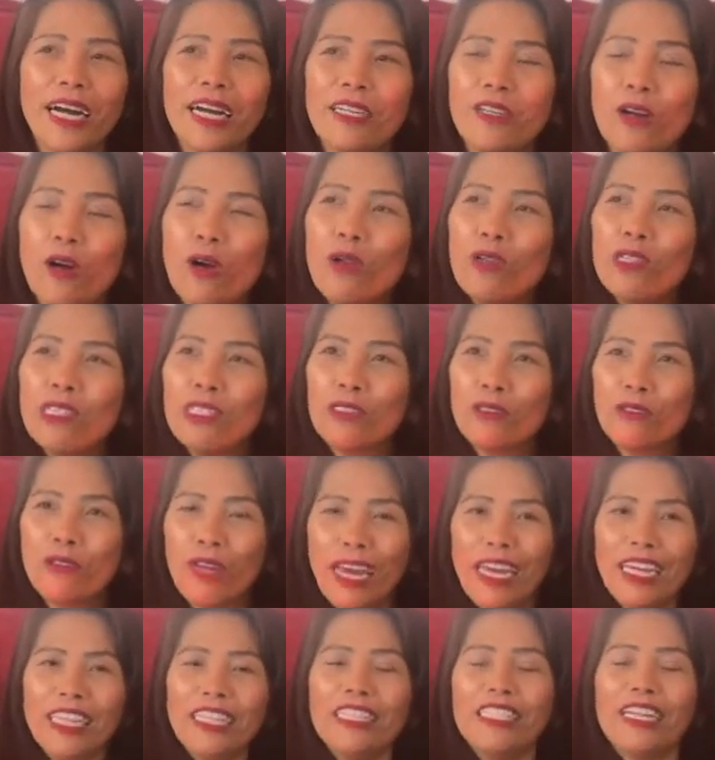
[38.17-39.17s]
and also
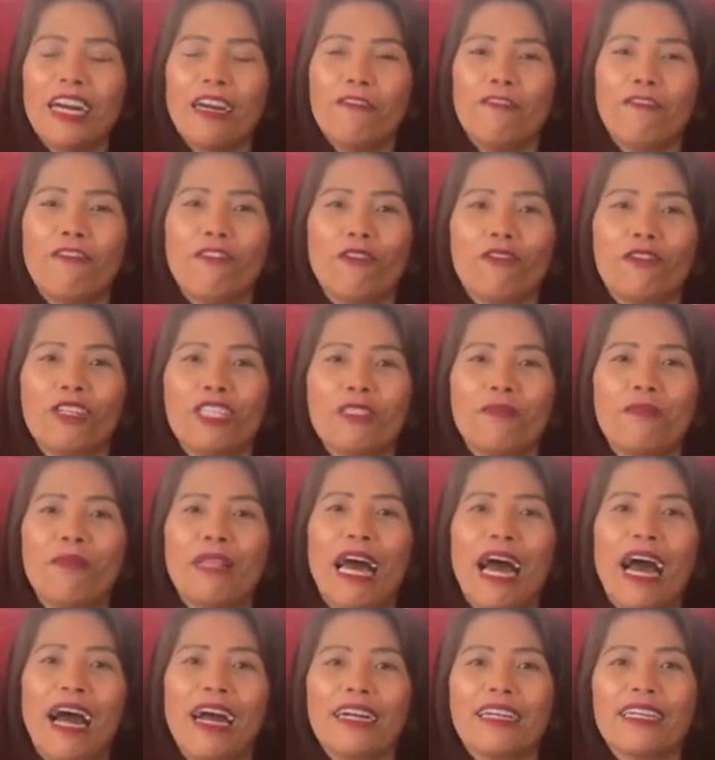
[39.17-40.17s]
In Thy Floors
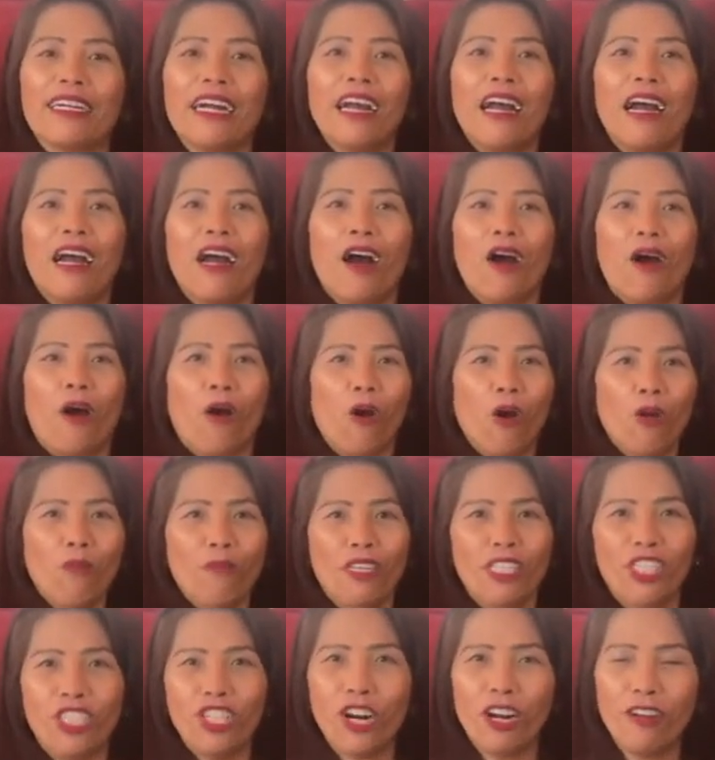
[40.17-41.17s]
Vlog, Home
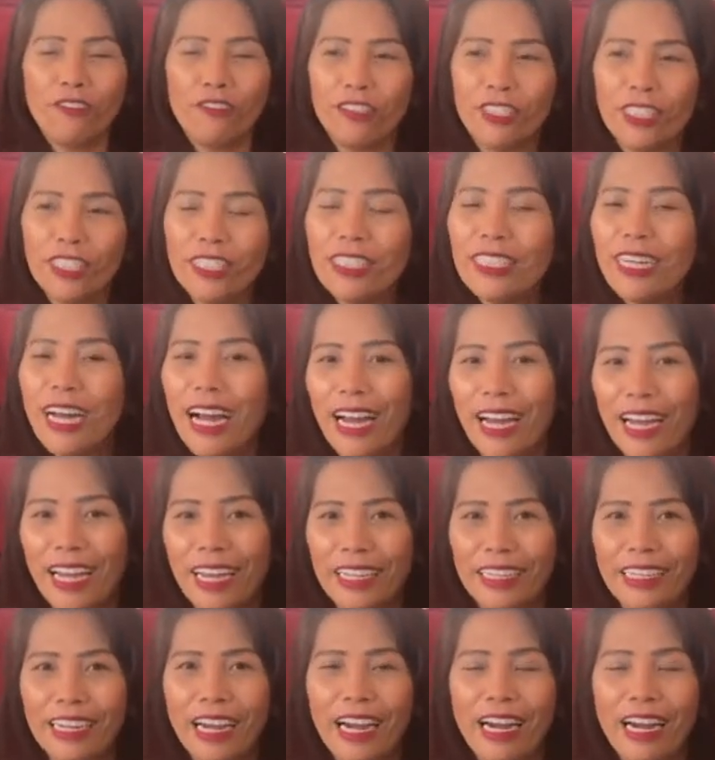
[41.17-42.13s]
and Travel, and